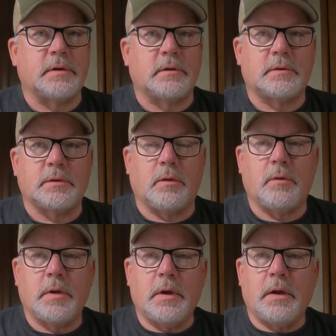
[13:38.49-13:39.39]
and
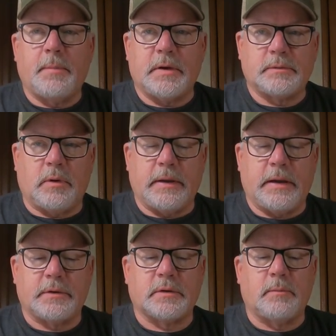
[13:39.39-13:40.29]
so might as well
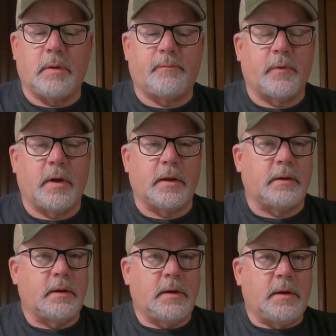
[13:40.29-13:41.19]
answer them up front.